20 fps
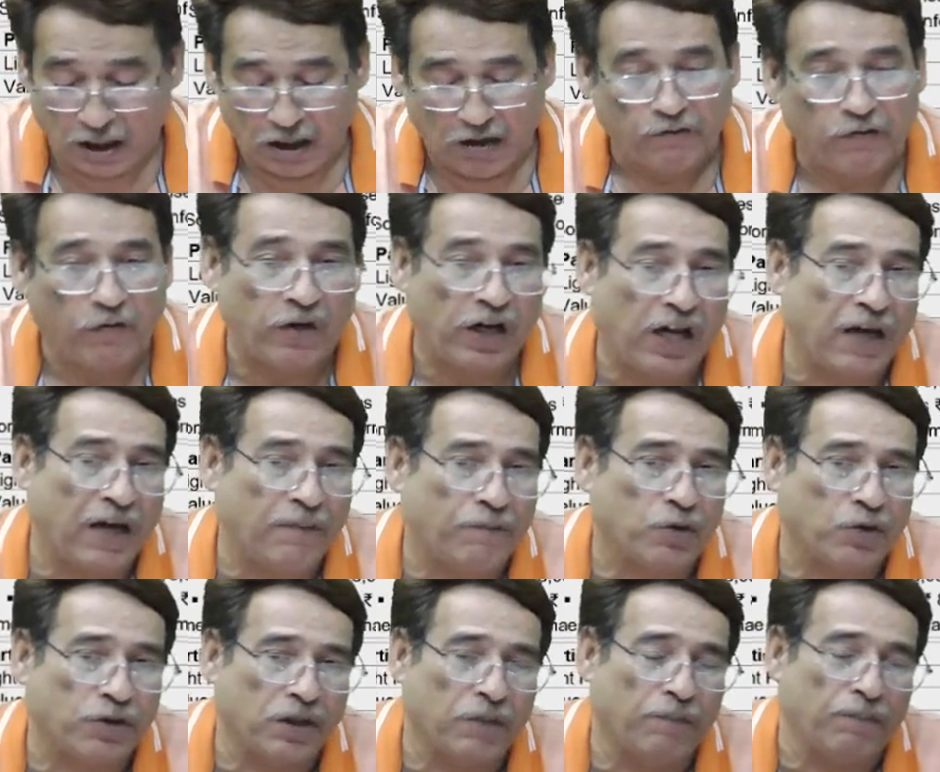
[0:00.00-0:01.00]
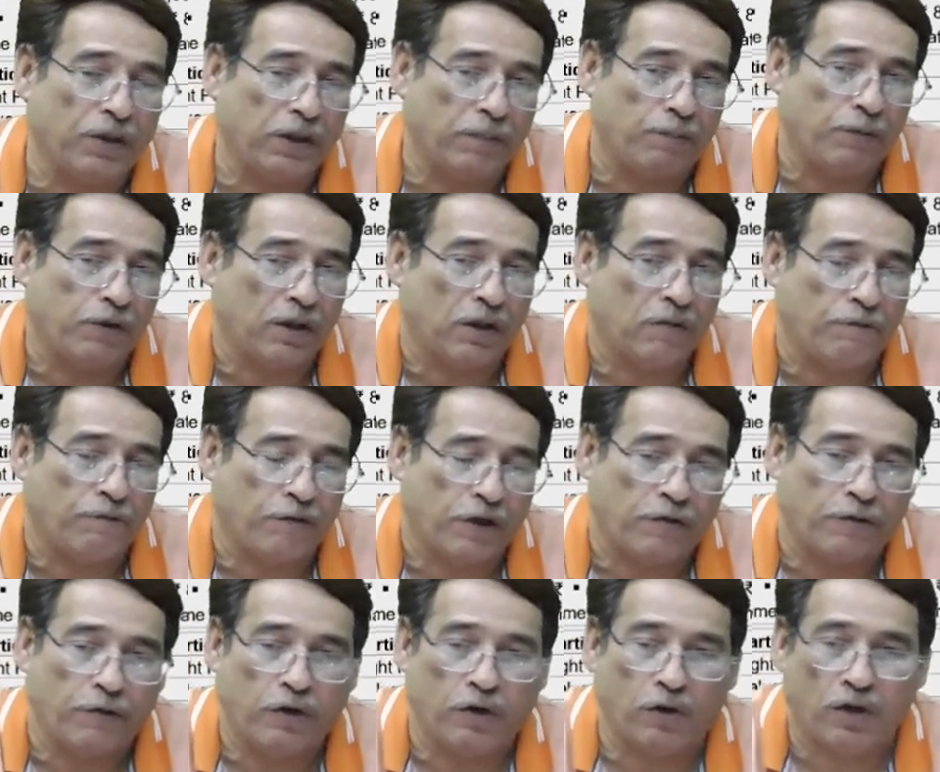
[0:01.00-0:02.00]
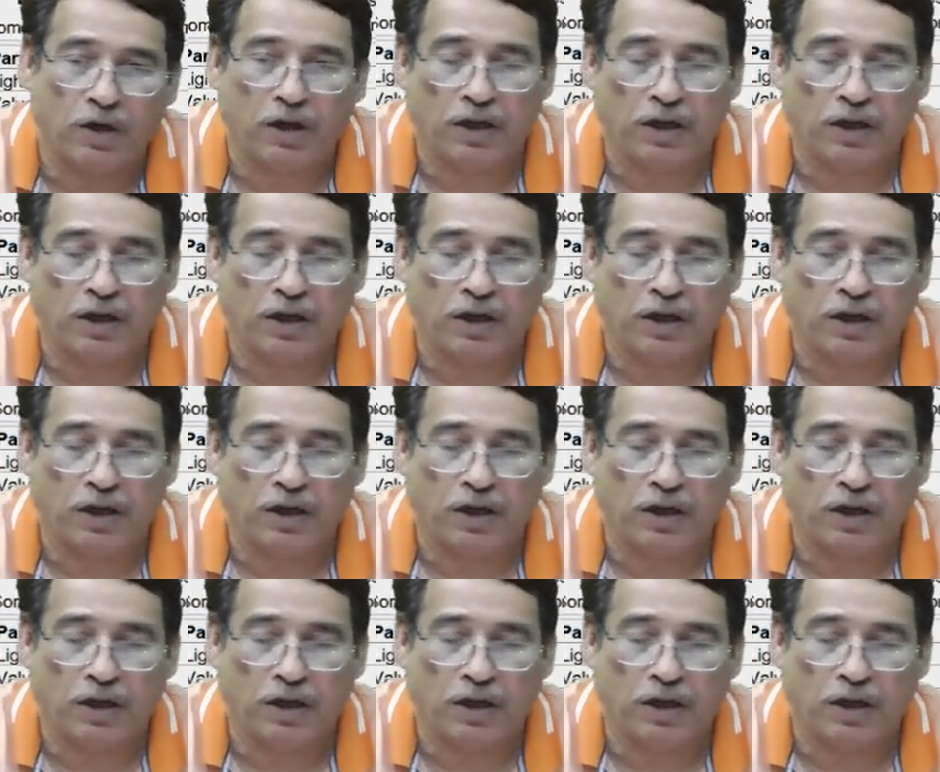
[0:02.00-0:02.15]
We will have to simply put up what we call